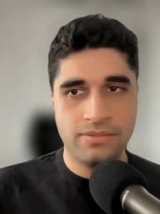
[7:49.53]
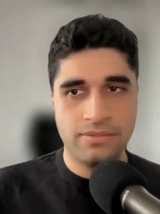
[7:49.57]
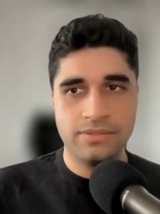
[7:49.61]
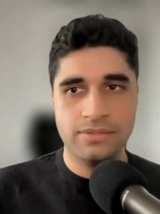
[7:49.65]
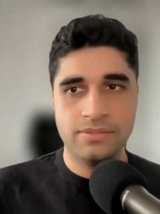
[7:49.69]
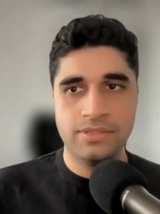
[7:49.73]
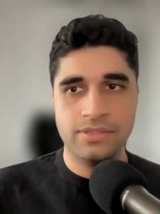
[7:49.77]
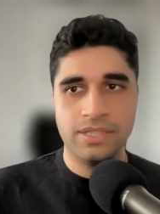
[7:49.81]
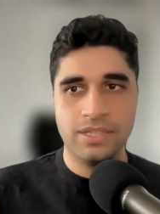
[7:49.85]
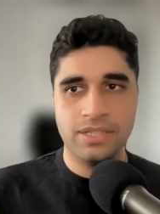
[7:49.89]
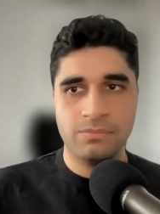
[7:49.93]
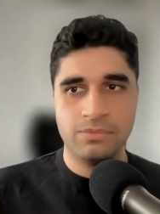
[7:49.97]

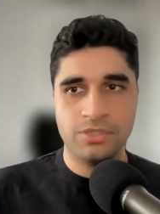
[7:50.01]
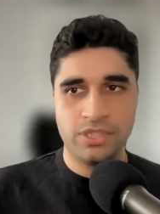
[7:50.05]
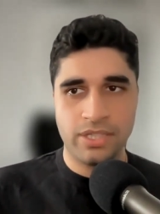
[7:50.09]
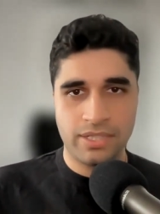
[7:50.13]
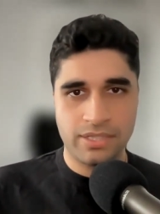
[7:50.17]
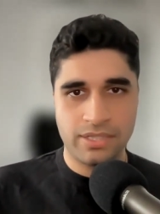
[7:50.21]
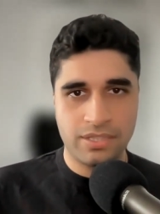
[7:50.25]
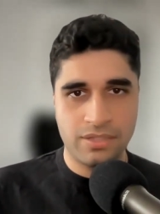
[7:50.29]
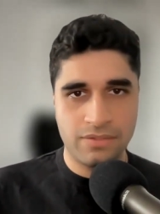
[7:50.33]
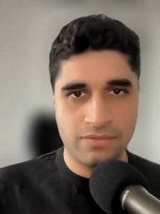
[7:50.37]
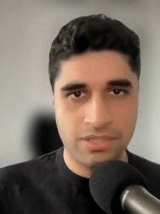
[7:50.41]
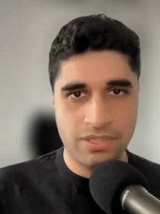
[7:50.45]
the
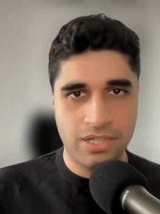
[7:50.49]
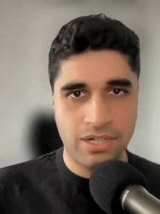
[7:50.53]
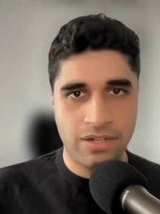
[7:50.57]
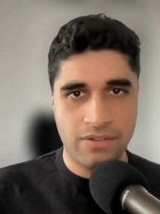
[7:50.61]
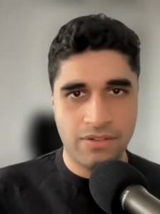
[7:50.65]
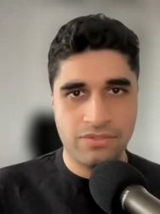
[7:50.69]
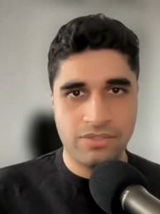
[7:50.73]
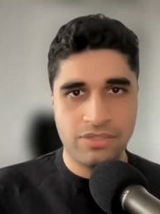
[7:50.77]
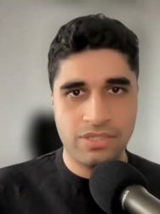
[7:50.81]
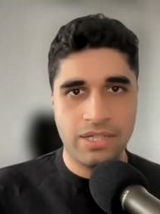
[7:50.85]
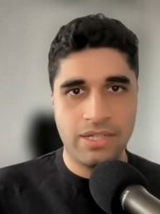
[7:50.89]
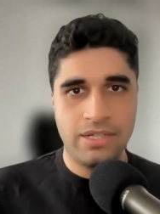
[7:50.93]
objectives that I've
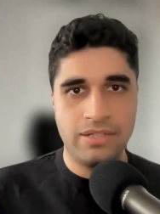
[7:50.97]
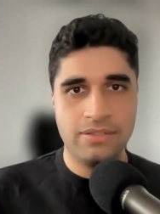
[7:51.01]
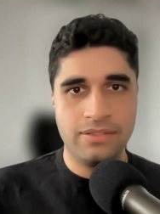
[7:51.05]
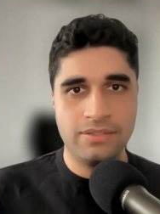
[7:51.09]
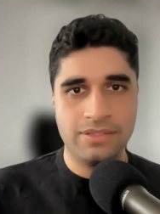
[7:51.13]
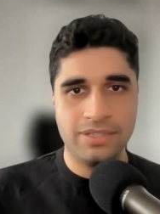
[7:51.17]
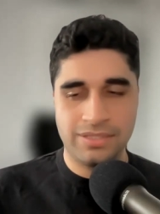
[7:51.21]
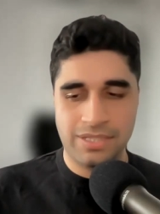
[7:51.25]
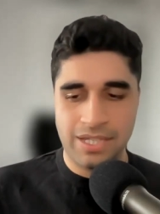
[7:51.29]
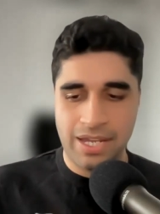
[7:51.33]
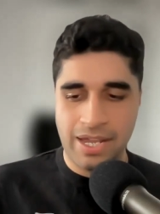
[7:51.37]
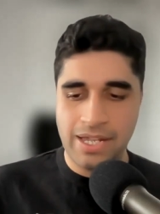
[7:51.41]
set, the
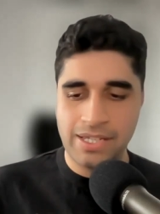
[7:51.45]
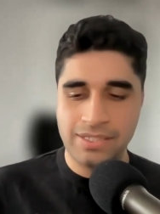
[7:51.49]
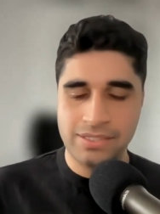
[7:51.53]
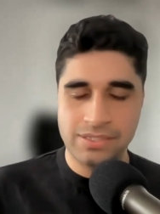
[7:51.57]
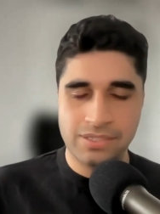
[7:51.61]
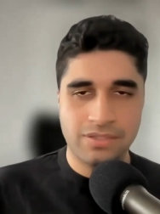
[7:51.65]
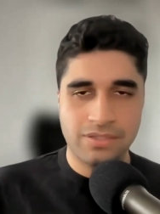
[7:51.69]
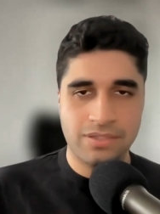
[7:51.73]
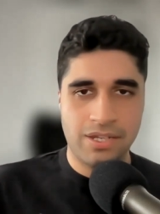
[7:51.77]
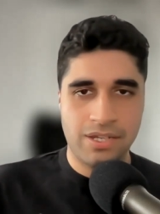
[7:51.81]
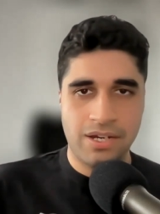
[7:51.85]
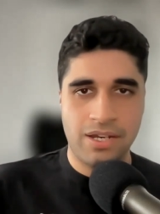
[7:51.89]
tasks
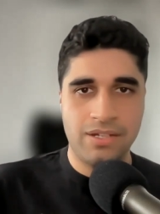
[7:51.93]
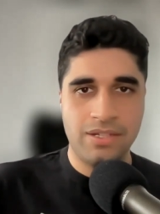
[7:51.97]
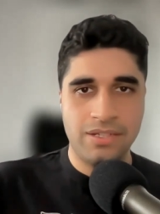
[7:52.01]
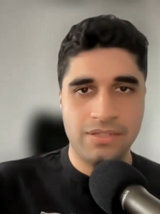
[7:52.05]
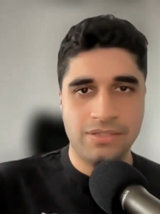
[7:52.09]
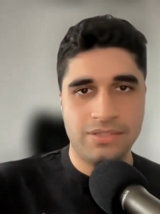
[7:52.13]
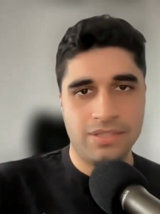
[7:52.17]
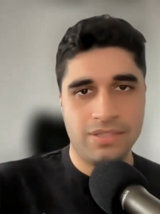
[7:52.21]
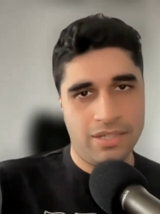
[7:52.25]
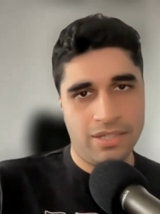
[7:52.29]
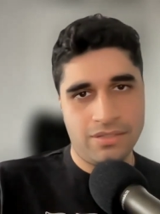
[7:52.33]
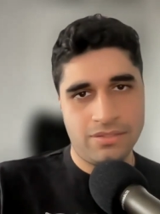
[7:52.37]
that I need to
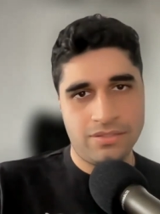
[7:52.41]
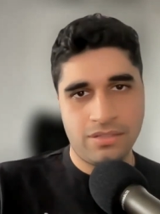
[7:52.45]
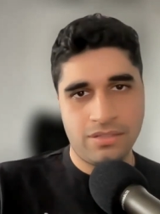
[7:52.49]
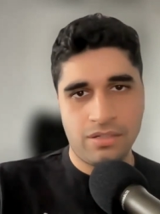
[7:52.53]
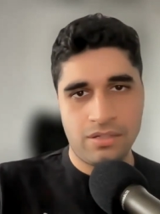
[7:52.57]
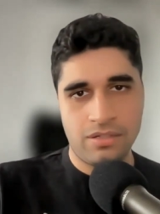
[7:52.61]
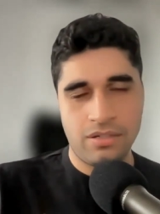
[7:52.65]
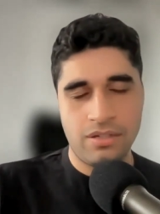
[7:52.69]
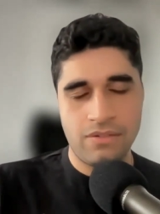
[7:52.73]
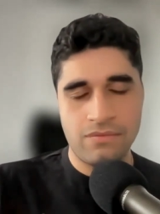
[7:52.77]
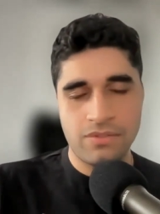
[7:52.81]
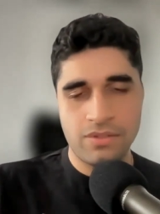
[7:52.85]
get done
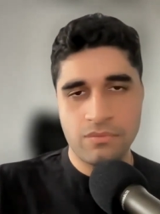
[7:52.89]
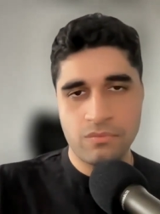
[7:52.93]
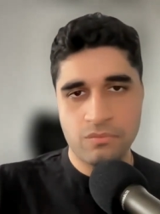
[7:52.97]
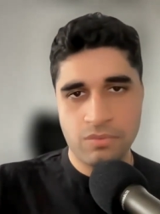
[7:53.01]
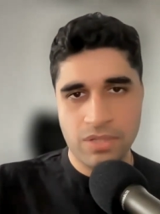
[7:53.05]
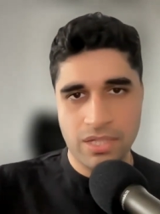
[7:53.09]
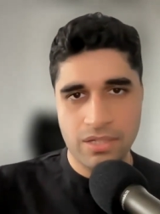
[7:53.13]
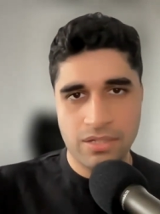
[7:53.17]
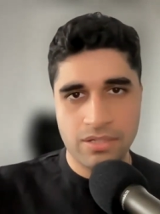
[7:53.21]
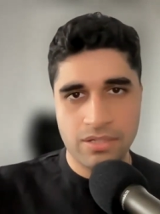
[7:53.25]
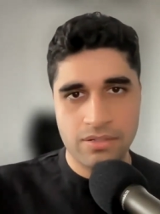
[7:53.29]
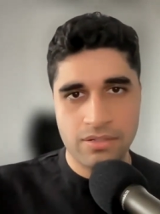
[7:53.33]
every
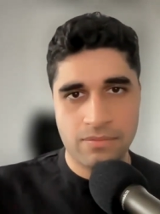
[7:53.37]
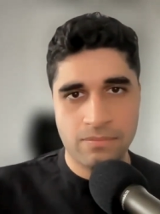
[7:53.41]
week.